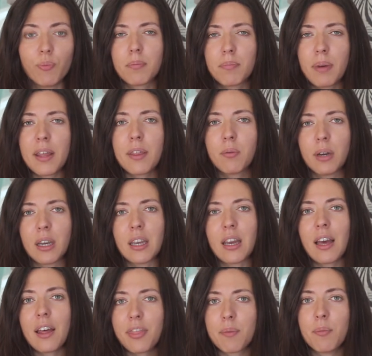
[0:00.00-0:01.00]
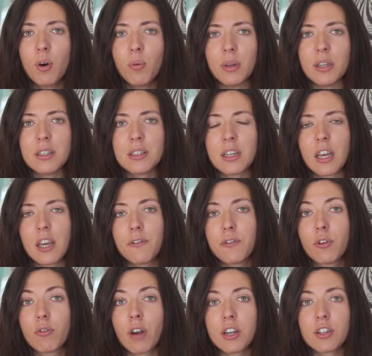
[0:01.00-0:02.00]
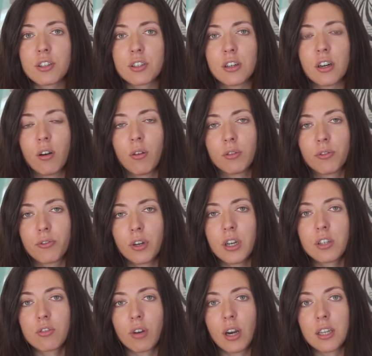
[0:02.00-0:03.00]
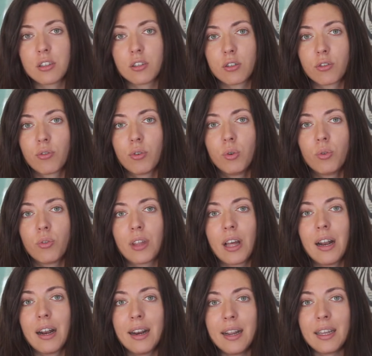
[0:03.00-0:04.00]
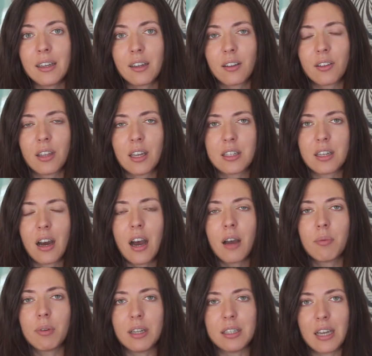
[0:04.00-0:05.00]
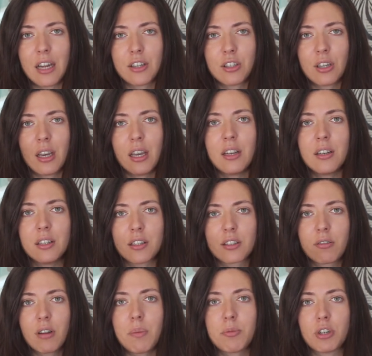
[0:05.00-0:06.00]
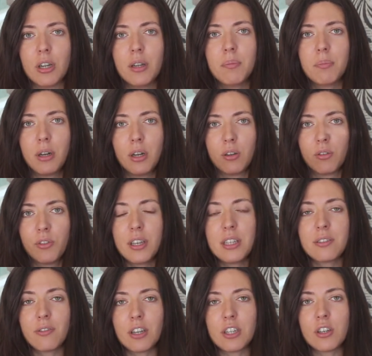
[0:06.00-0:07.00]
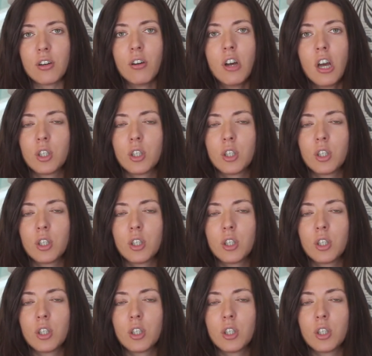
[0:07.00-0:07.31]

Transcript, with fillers: By the way, at the moment, if you register on Freetrade through the link that I will attach in the description below this video,